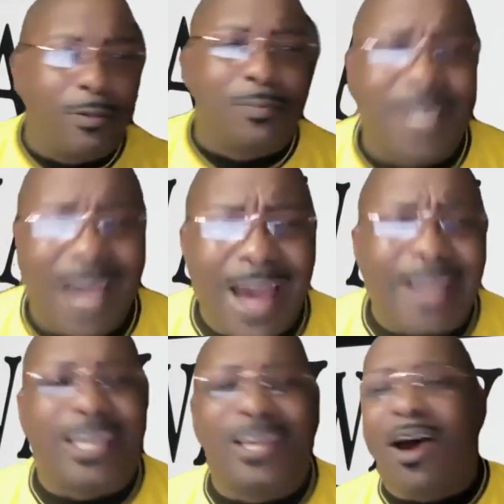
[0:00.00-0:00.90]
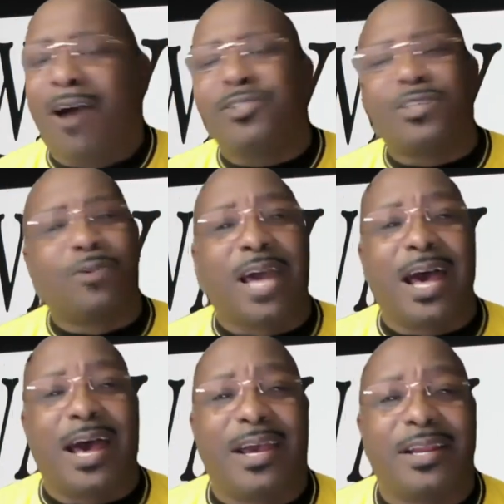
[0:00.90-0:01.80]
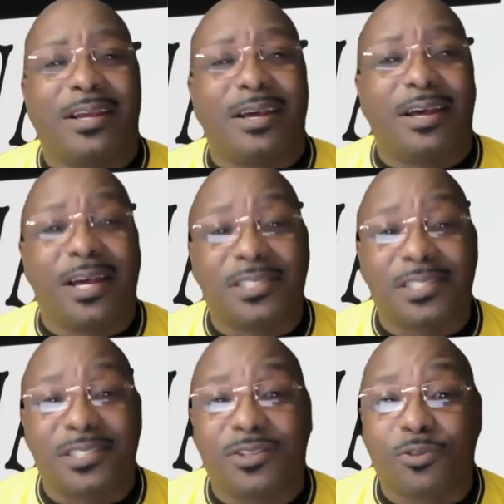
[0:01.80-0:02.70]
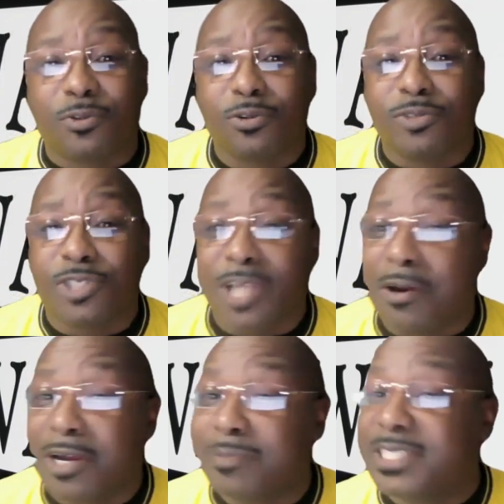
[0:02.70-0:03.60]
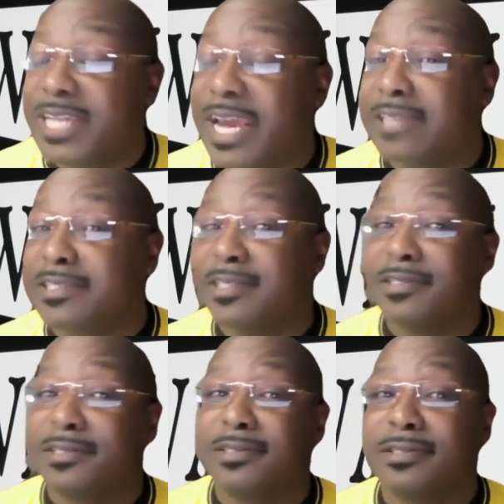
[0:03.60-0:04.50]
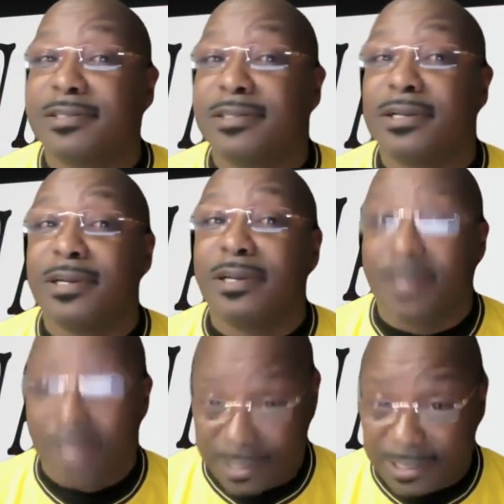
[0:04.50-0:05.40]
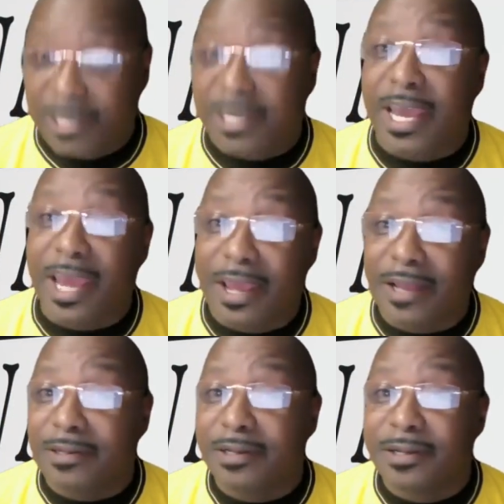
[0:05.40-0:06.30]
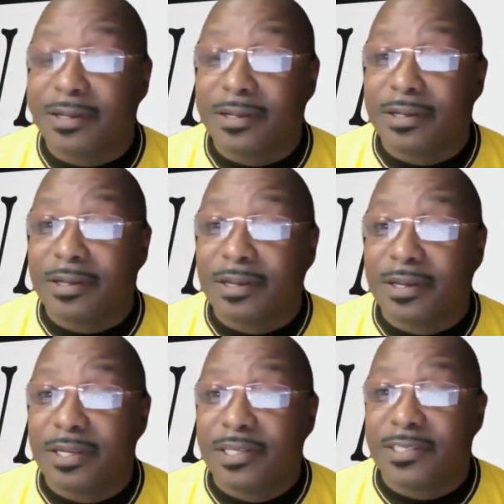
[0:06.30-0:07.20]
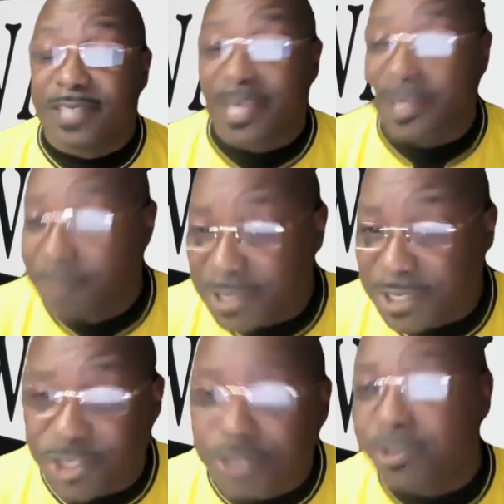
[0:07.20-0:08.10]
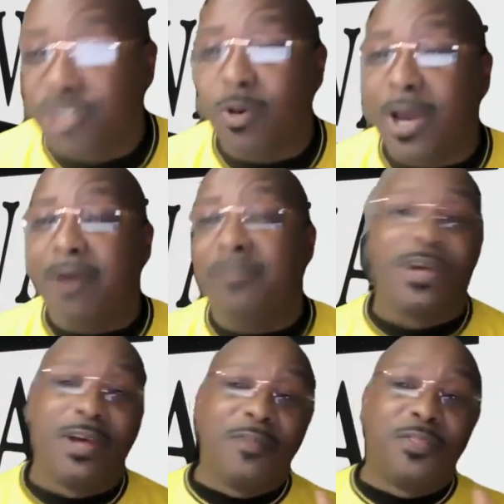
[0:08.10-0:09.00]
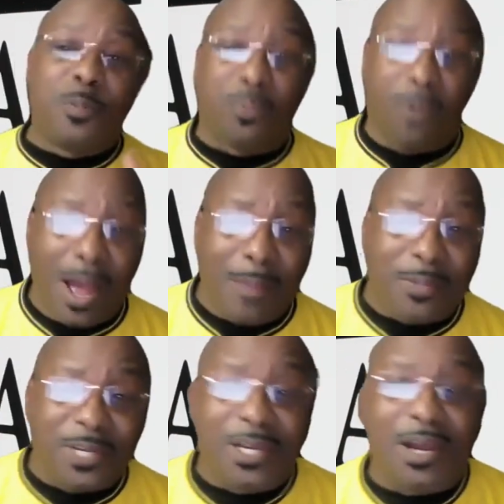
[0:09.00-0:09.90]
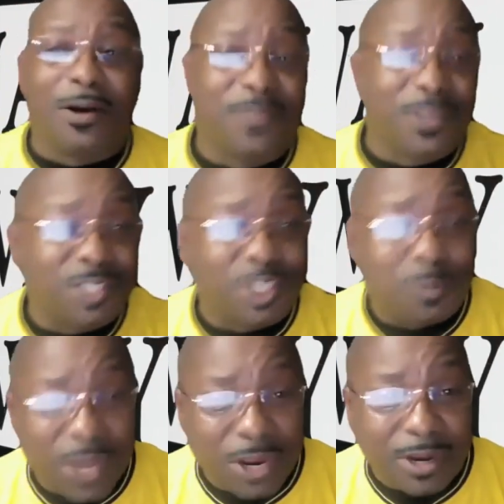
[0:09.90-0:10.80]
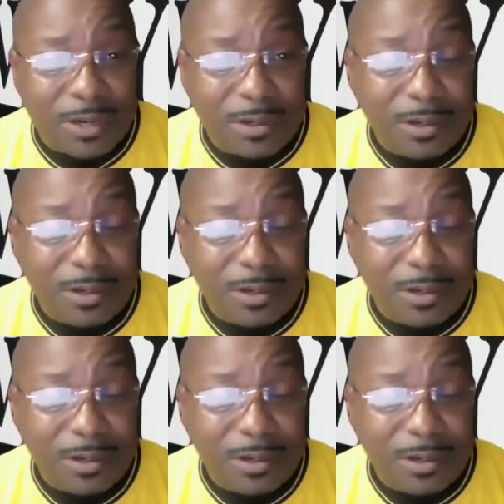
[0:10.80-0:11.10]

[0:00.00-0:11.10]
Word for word: God can also guide us through circumstances. Yes, he can. Second Corinthians two and twelve, the prompting of the Spirit,